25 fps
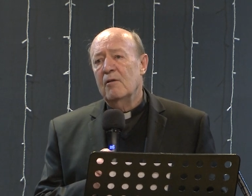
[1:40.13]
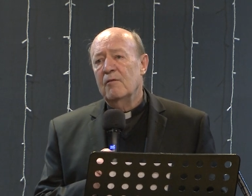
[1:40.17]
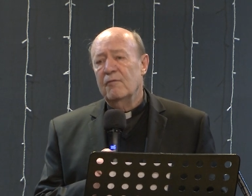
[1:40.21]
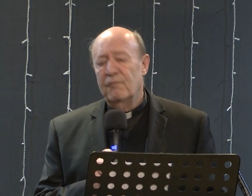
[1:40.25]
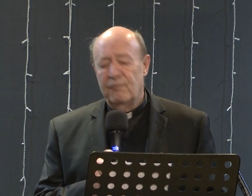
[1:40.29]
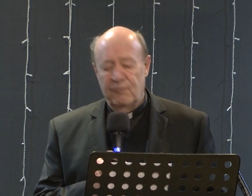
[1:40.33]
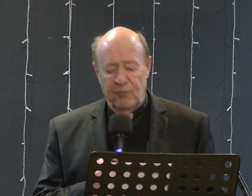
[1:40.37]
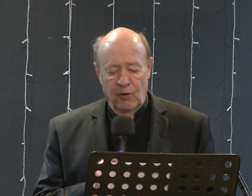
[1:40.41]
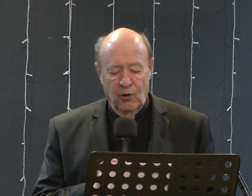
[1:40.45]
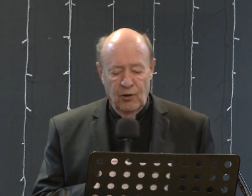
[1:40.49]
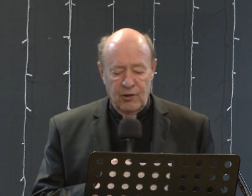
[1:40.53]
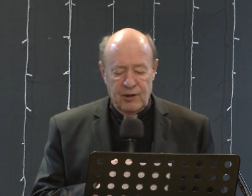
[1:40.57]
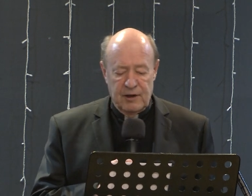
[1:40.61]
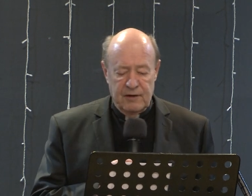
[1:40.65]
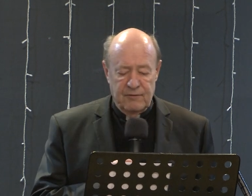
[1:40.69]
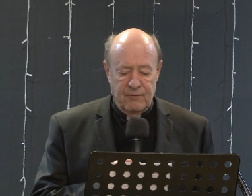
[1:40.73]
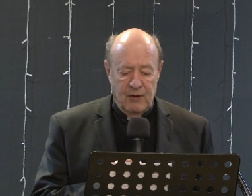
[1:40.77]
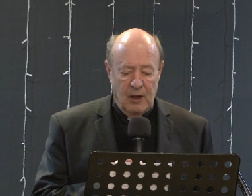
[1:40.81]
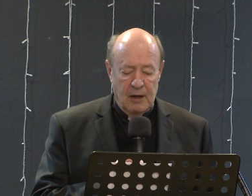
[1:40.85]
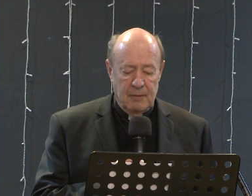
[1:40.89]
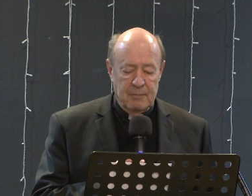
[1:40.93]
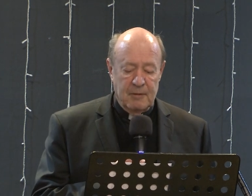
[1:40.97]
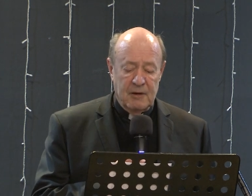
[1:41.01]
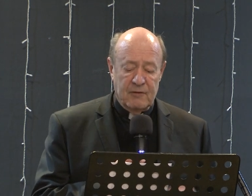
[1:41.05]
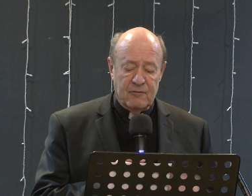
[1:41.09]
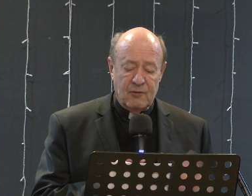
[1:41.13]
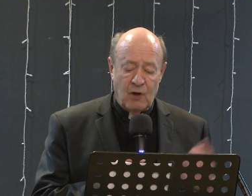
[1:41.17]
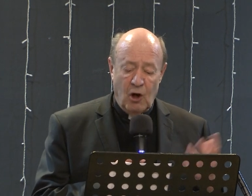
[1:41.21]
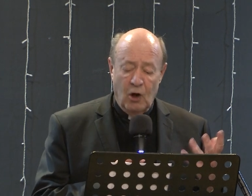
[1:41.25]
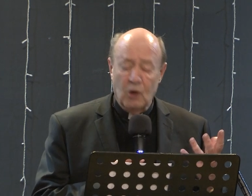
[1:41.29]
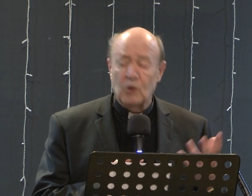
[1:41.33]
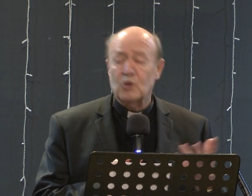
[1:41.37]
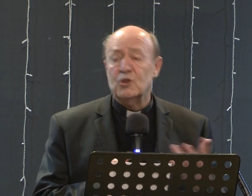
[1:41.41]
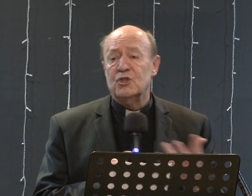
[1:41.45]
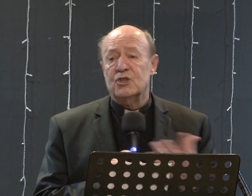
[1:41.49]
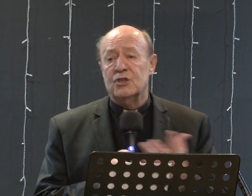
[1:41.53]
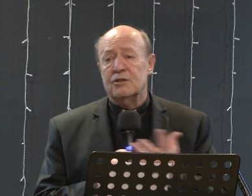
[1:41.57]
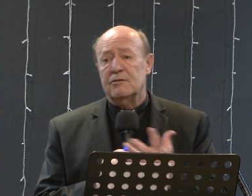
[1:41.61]
for the development of
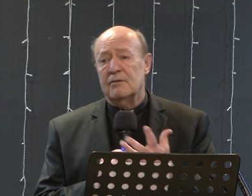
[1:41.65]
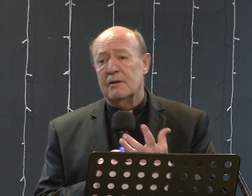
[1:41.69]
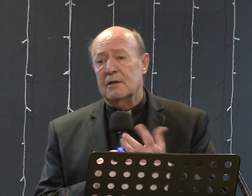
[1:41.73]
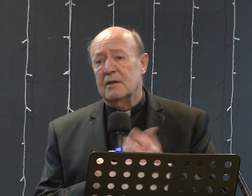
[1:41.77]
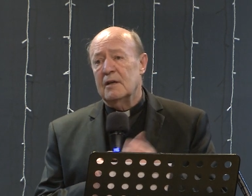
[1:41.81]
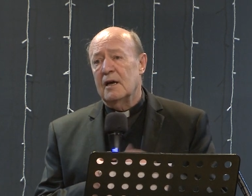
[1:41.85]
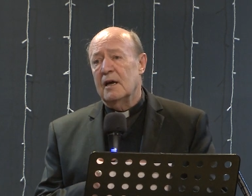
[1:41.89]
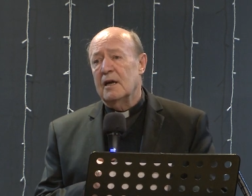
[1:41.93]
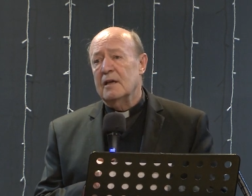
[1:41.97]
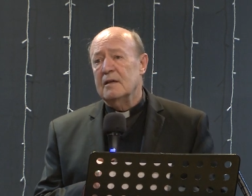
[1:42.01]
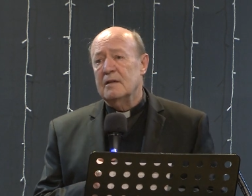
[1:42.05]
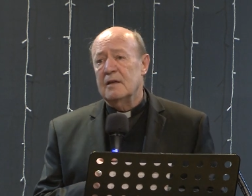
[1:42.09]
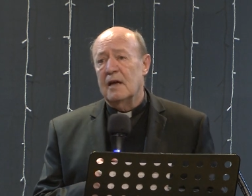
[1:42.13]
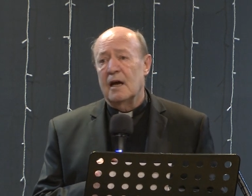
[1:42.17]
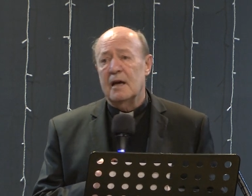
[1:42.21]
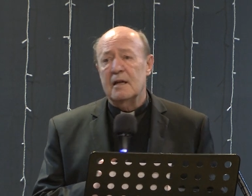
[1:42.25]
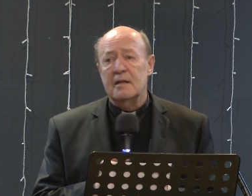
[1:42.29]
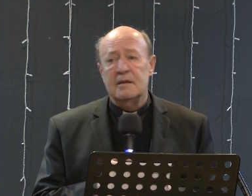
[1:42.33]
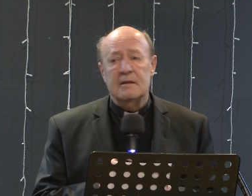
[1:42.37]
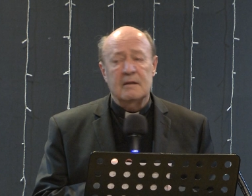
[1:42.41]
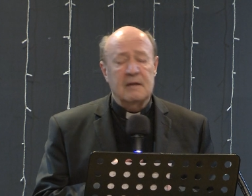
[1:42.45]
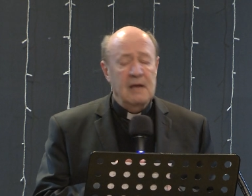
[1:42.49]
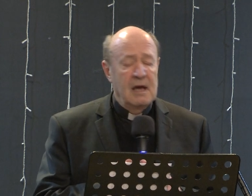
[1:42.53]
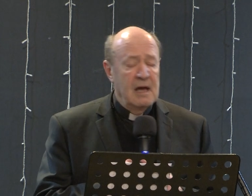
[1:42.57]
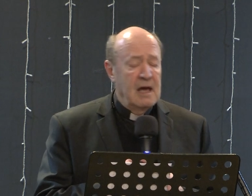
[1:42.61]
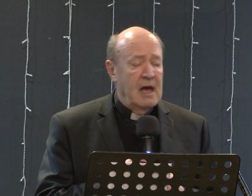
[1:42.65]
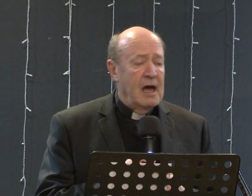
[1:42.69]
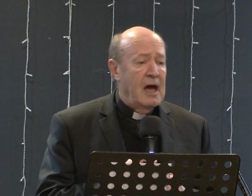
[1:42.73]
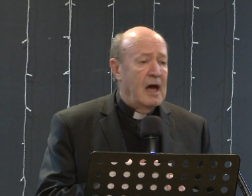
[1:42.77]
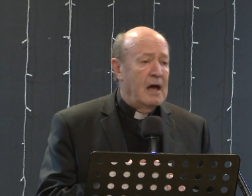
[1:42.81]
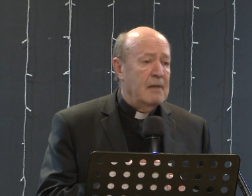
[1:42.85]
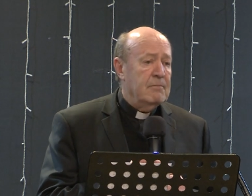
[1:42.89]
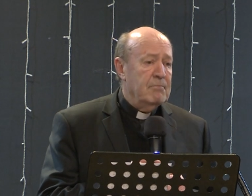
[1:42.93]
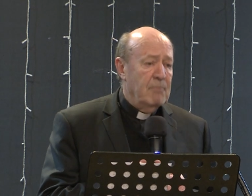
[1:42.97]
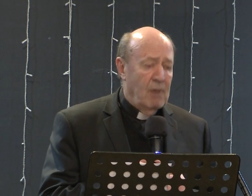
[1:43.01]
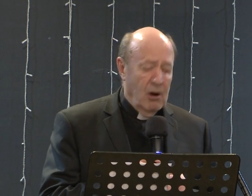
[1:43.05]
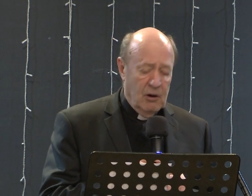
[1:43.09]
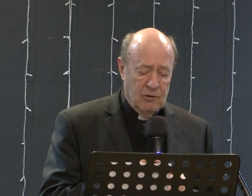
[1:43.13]
culture
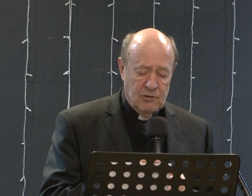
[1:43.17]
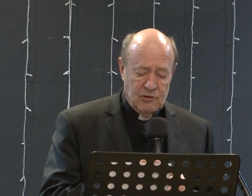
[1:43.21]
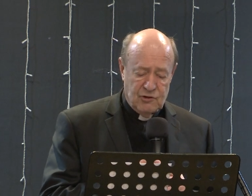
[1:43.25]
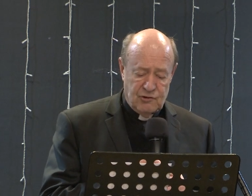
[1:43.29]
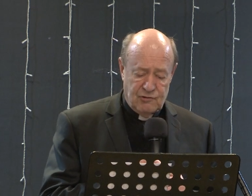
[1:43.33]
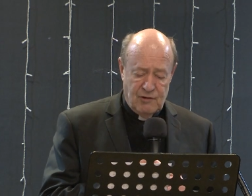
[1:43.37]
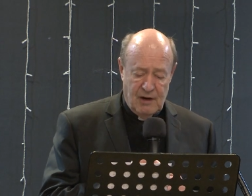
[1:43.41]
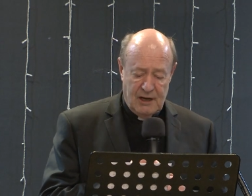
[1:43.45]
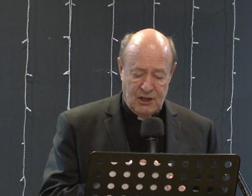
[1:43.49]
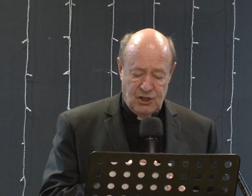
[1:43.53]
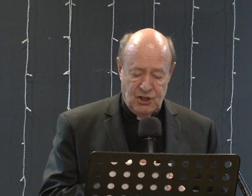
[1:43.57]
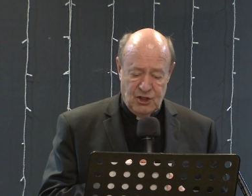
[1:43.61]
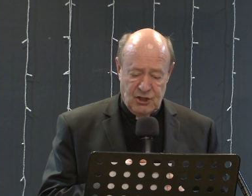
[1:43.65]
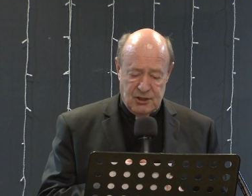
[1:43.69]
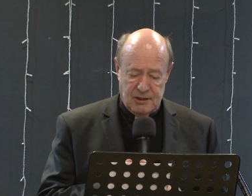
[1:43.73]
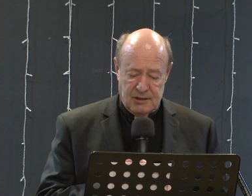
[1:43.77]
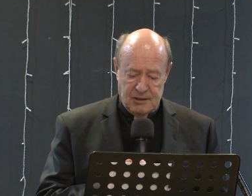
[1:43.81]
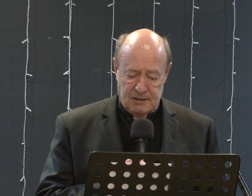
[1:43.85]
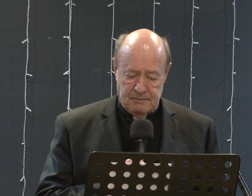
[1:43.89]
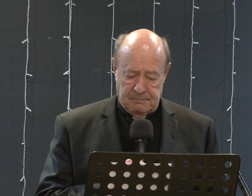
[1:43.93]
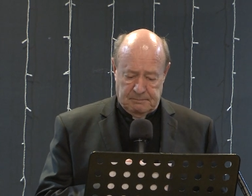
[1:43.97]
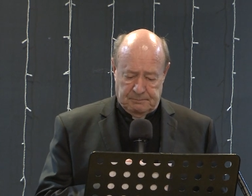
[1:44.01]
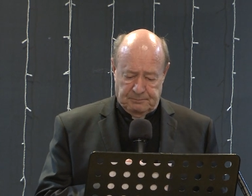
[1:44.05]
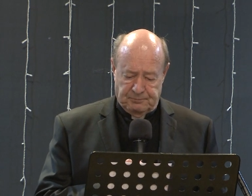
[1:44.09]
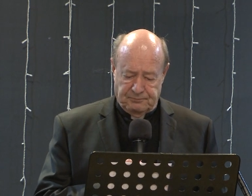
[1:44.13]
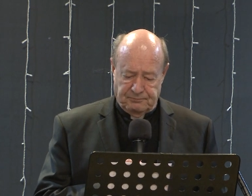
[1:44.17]
and moral structures.